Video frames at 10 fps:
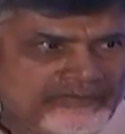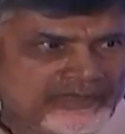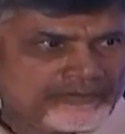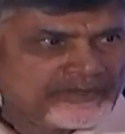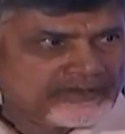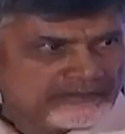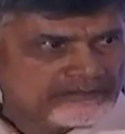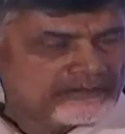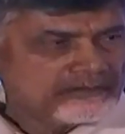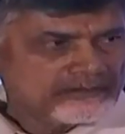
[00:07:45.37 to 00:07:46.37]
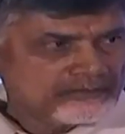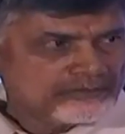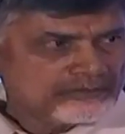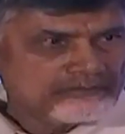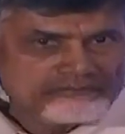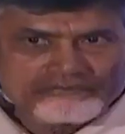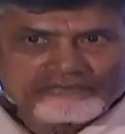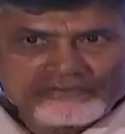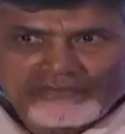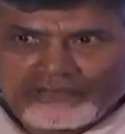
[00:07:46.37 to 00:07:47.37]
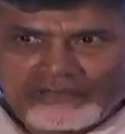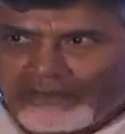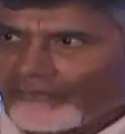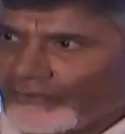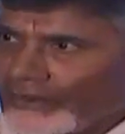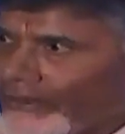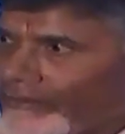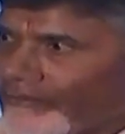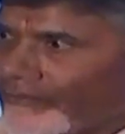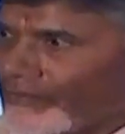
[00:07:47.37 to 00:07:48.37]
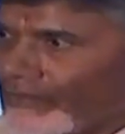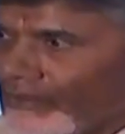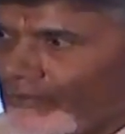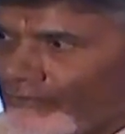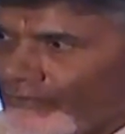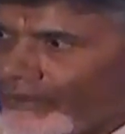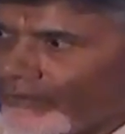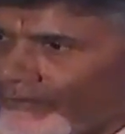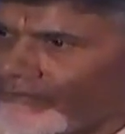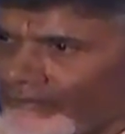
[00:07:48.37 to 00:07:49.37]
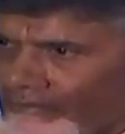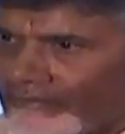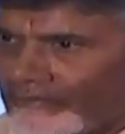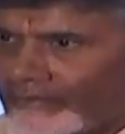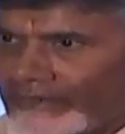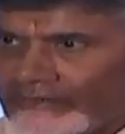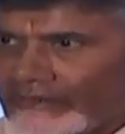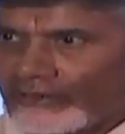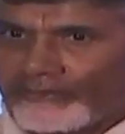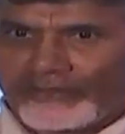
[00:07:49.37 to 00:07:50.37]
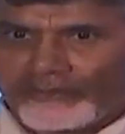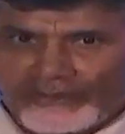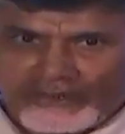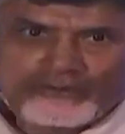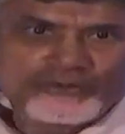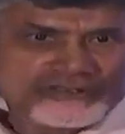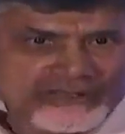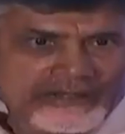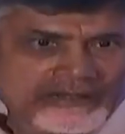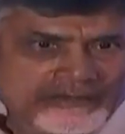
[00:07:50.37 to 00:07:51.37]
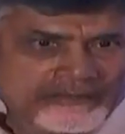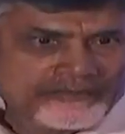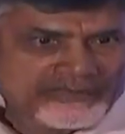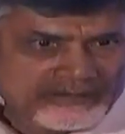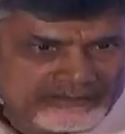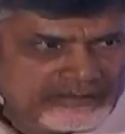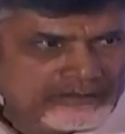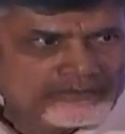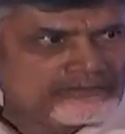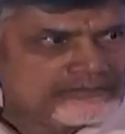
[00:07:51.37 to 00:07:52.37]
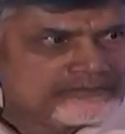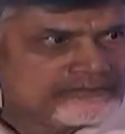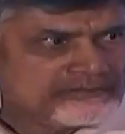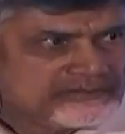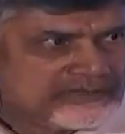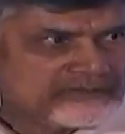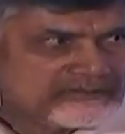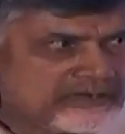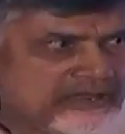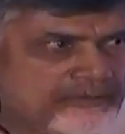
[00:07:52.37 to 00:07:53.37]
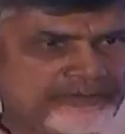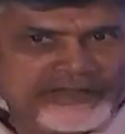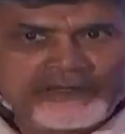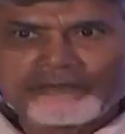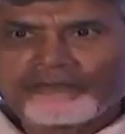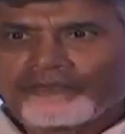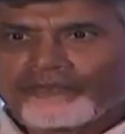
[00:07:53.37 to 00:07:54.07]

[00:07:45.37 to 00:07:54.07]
That means roughly 5% of people are outside. That is how things are happening.